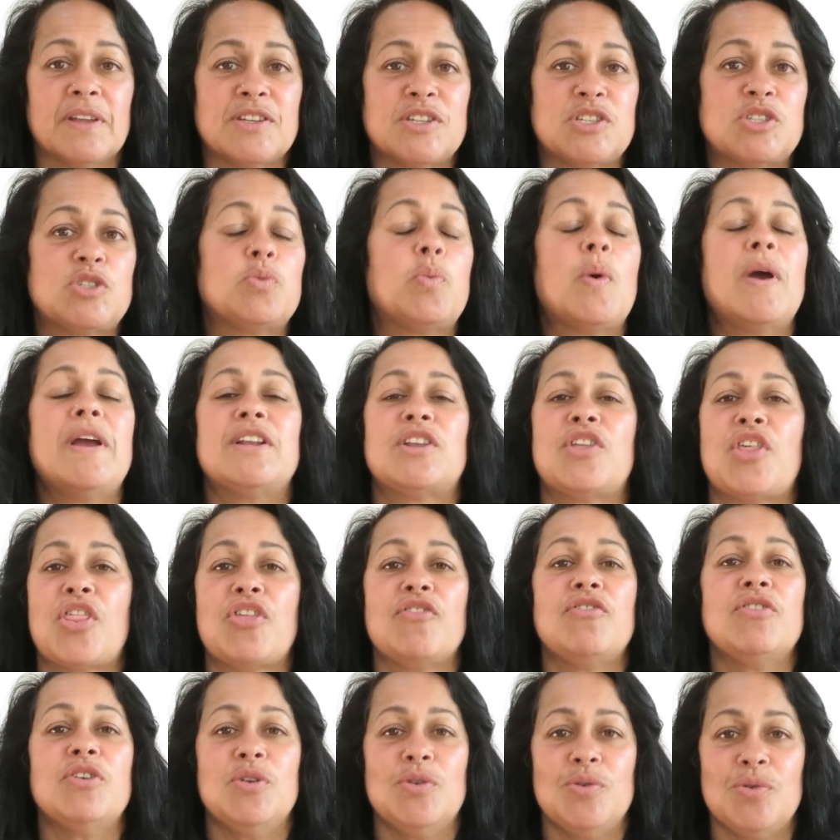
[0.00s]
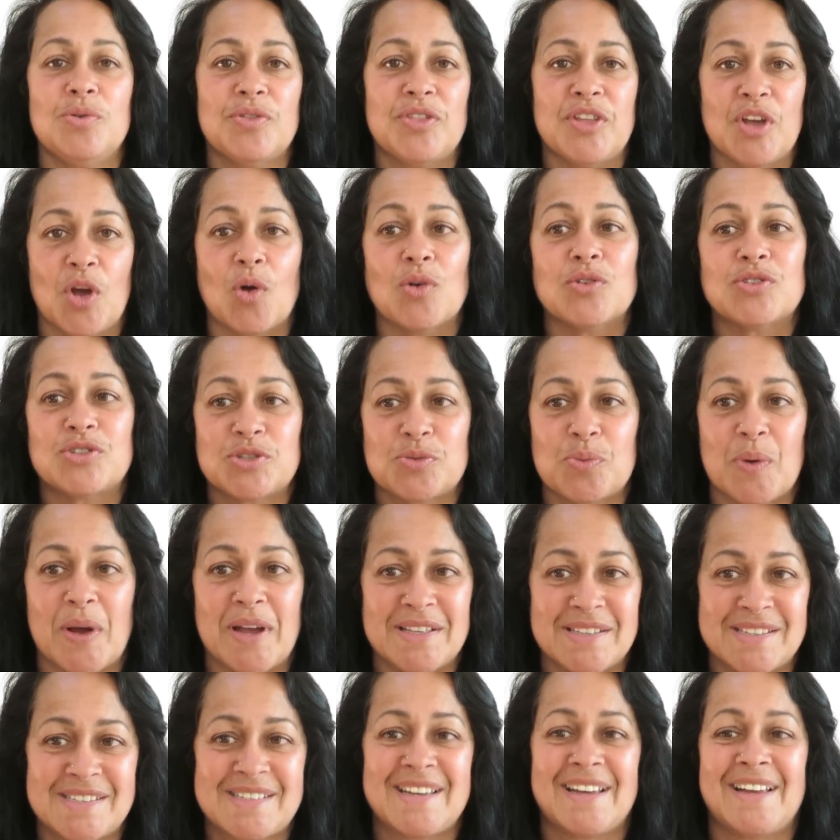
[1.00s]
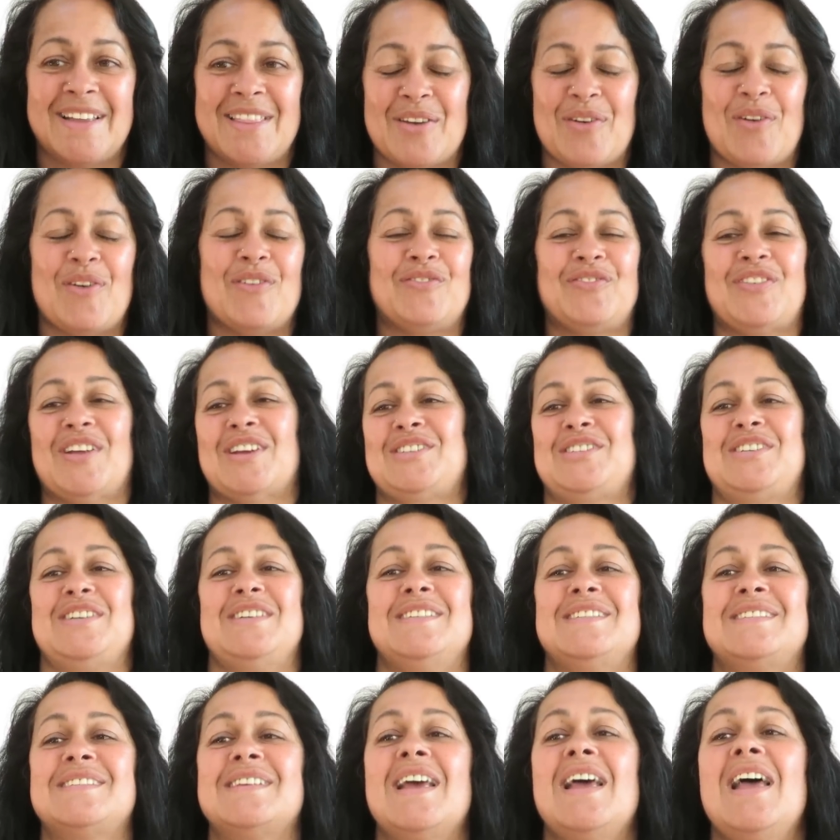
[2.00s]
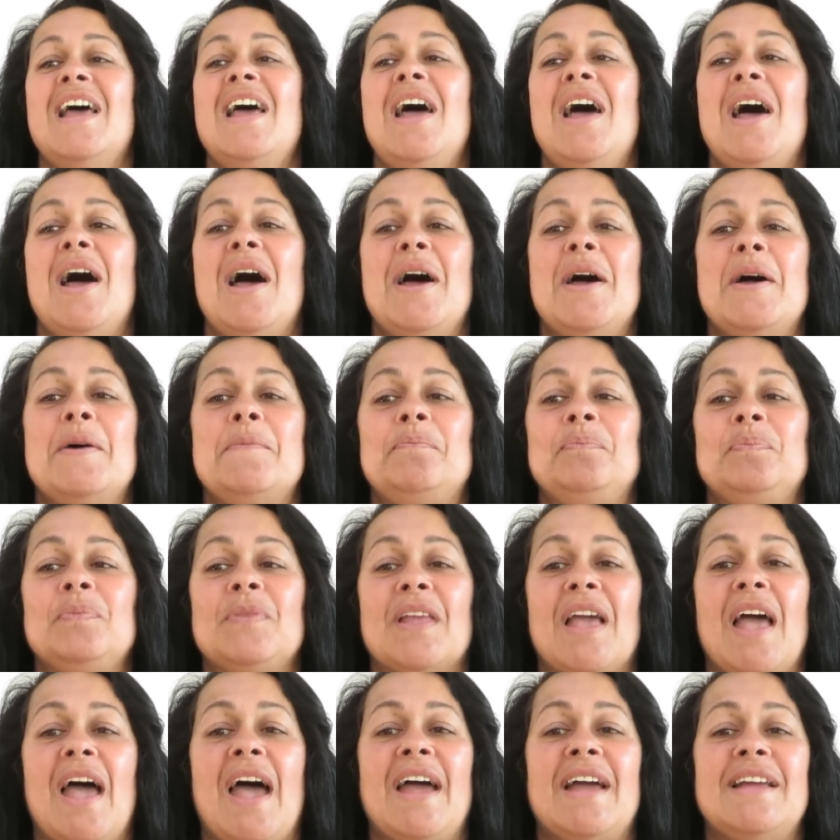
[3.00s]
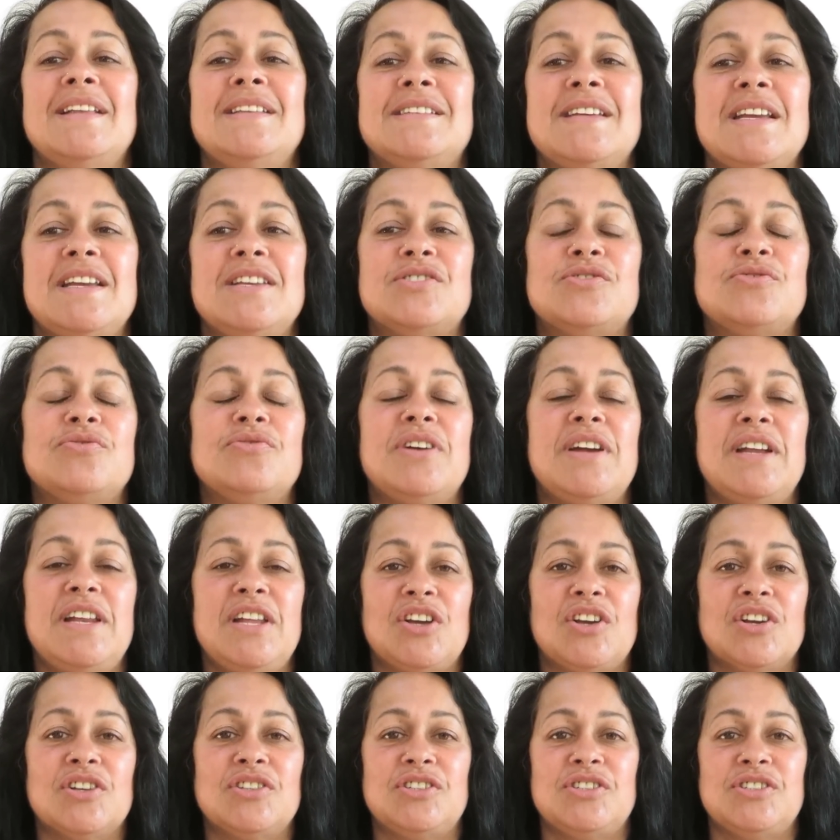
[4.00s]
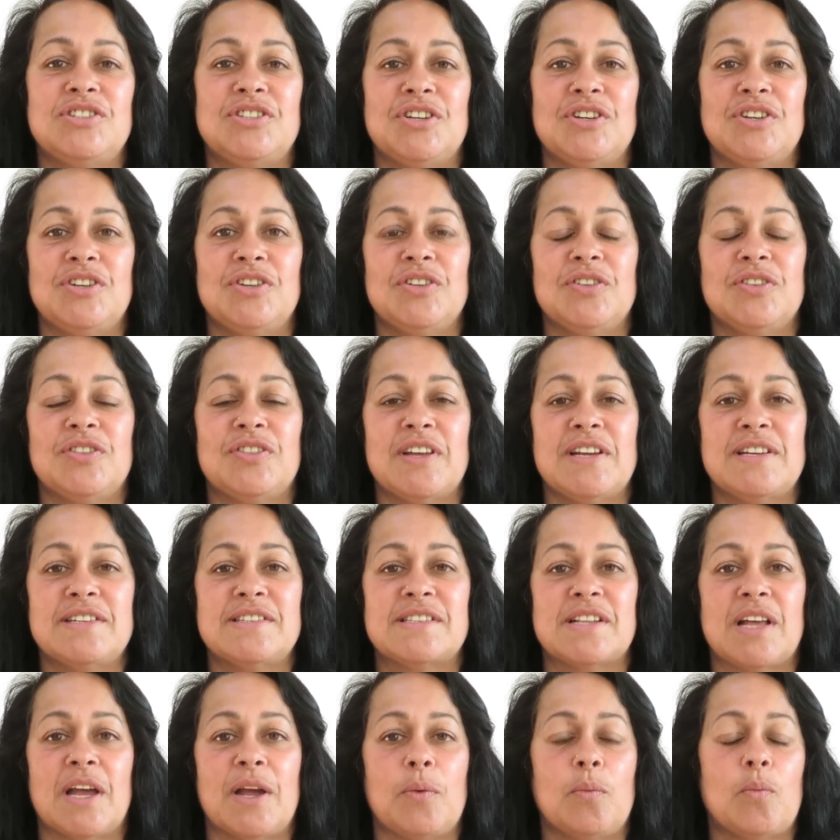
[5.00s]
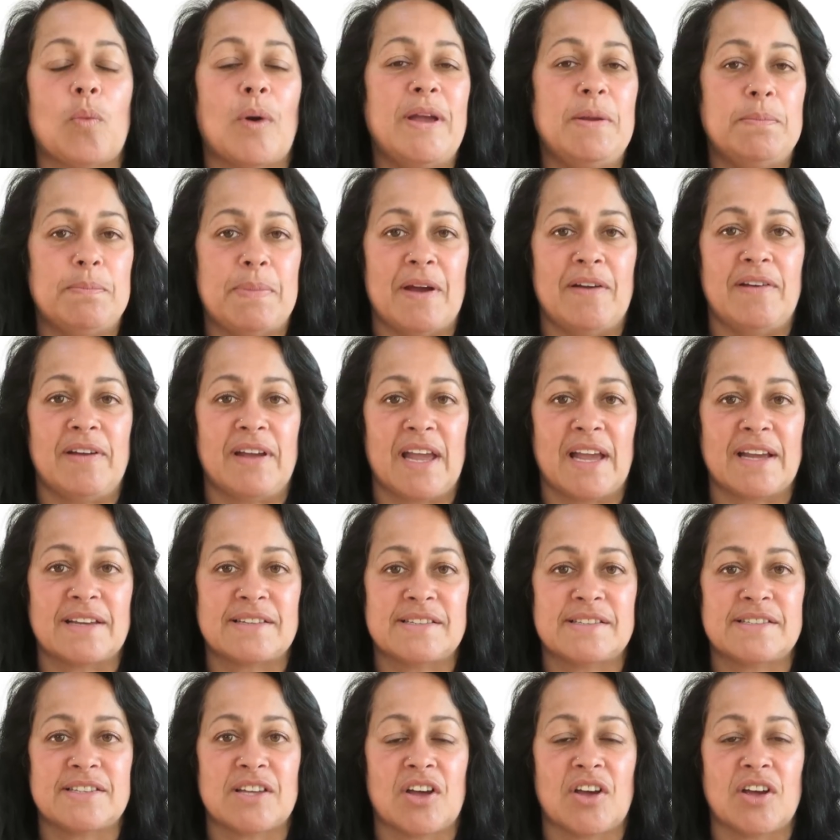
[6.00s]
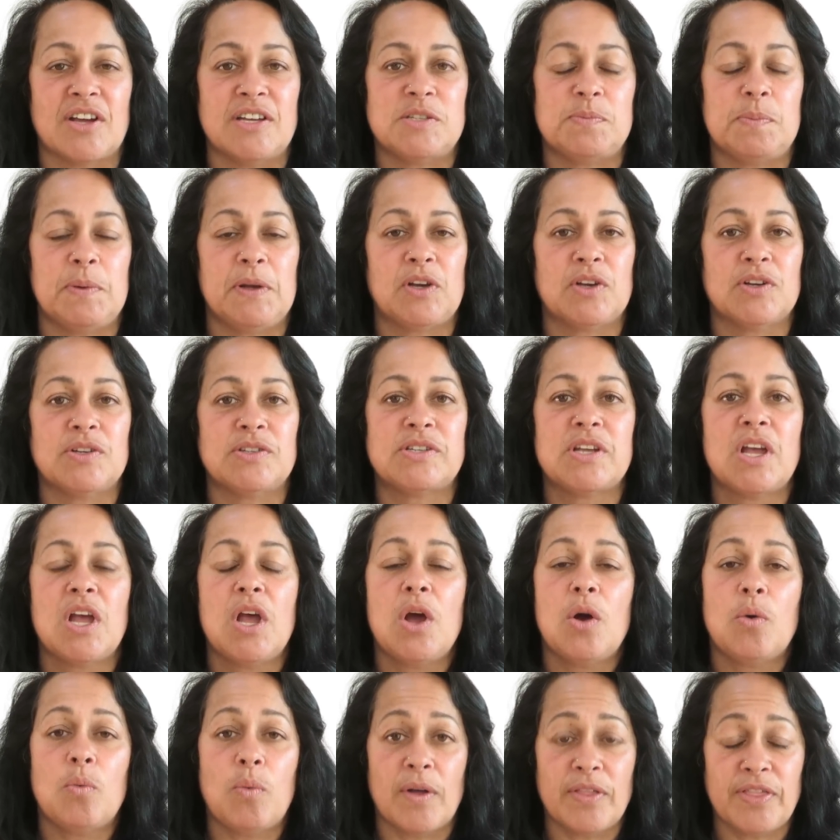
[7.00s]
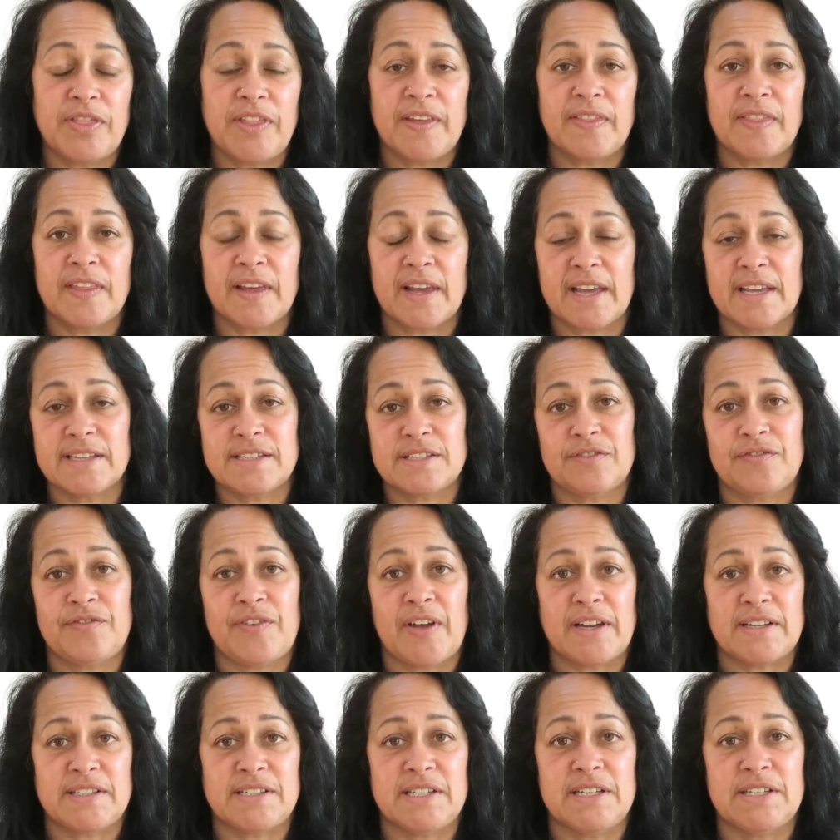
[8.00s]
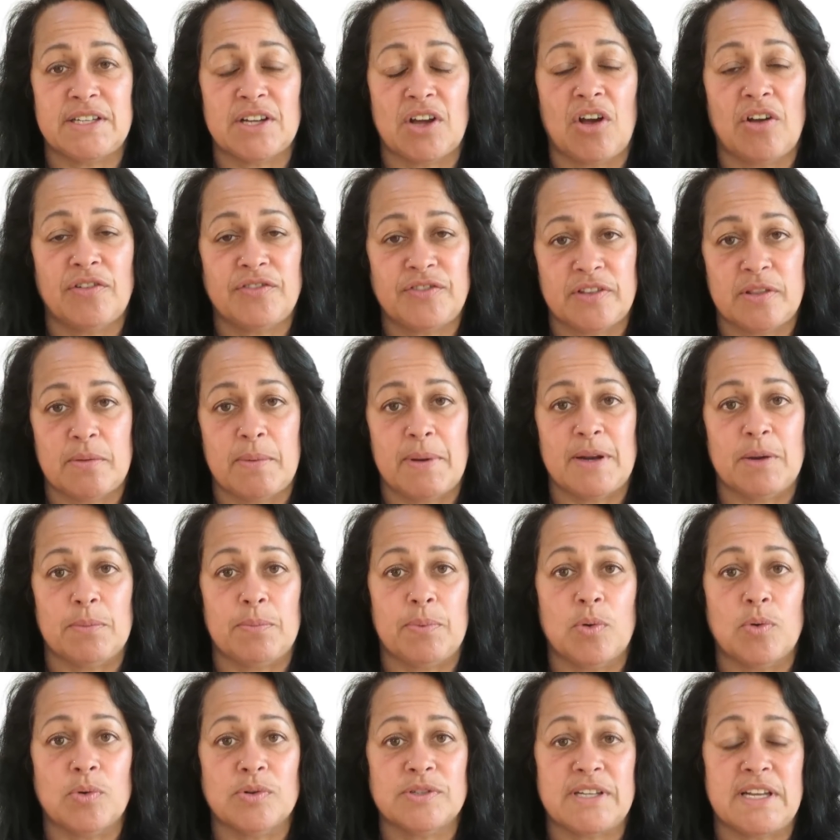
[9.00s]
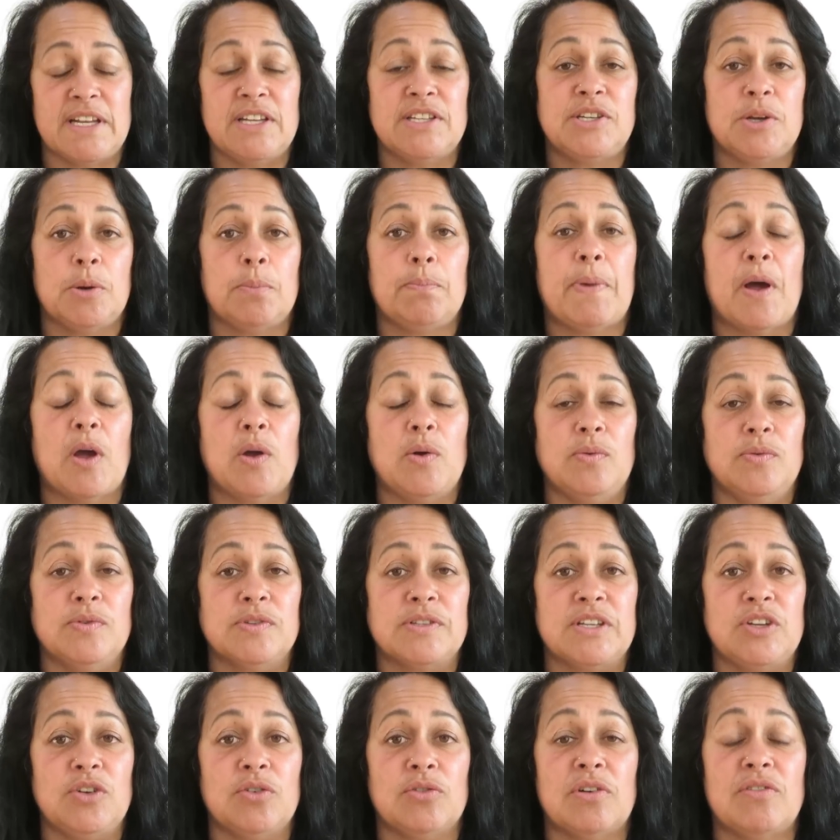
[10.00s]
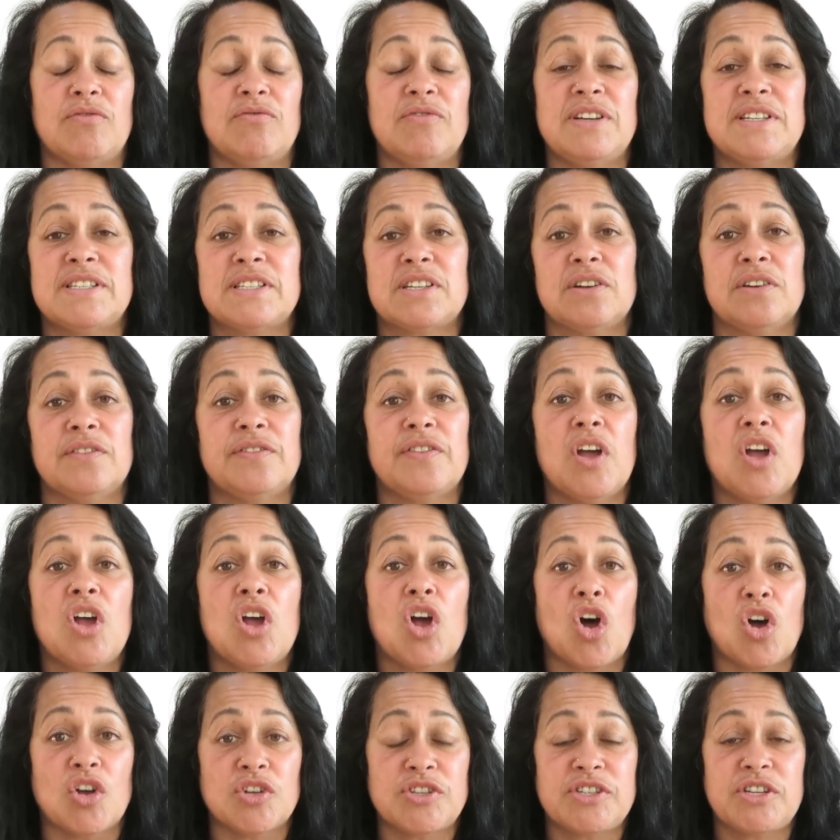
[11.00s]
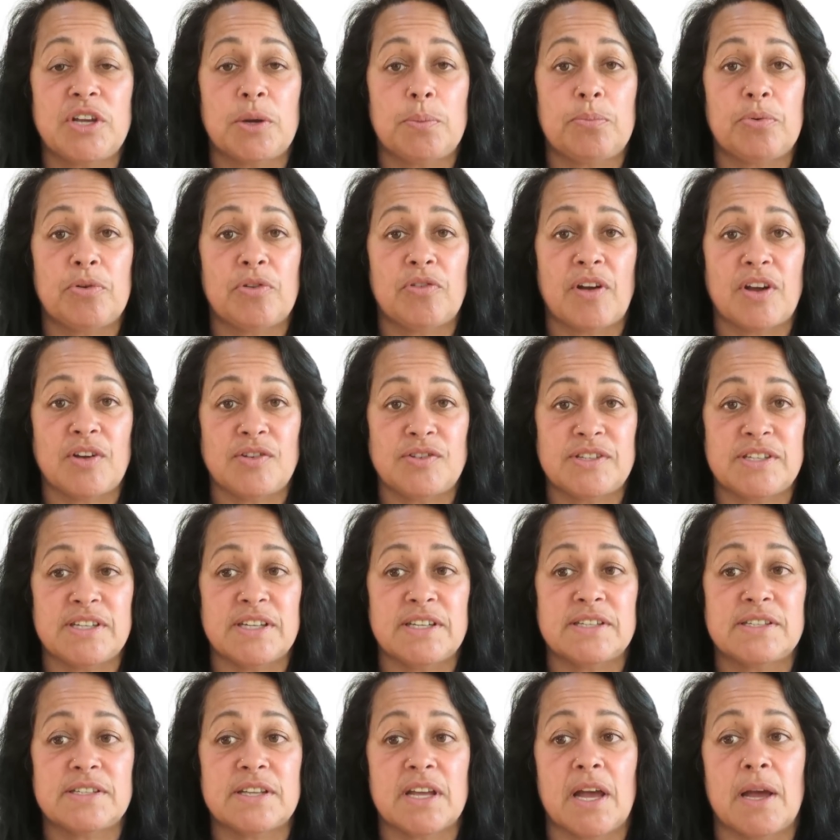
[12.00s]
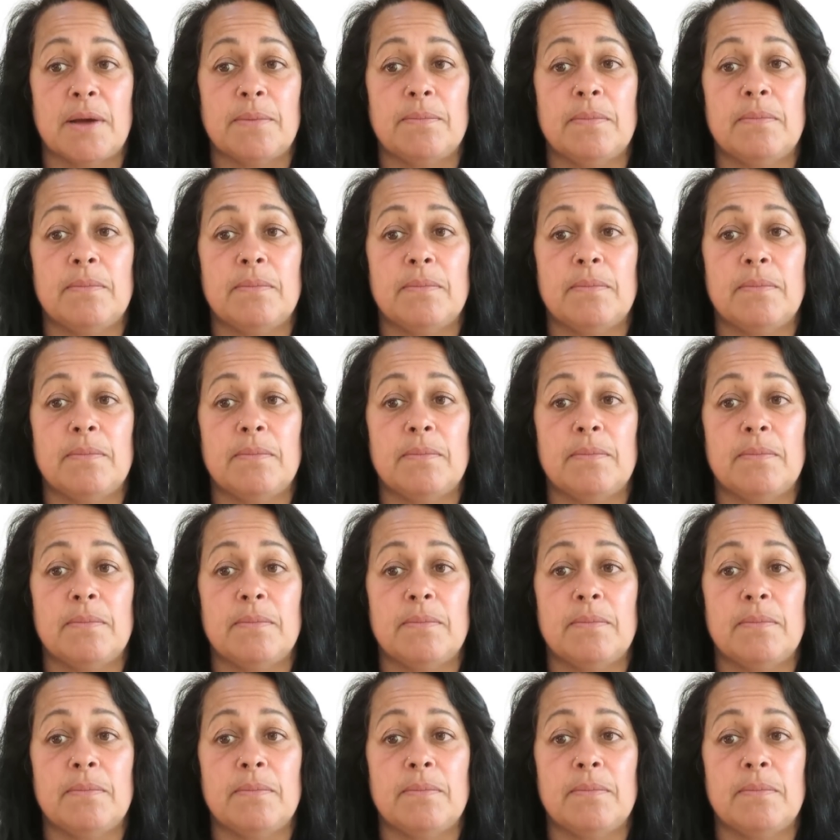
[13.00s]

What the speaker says: sweat through the hot sweats, the hot flushes, and it's really good to do things like weight bearing exercise, because one thing that gets affected after the menopause is your bones, and you're at risk of osteoporosis.